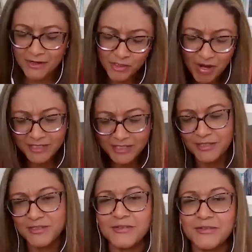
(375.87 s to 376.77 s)
and they're trying
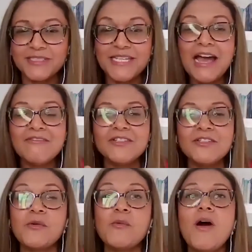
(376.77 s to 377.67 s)
to, dive
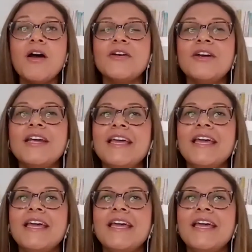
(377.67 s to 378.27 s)
under the water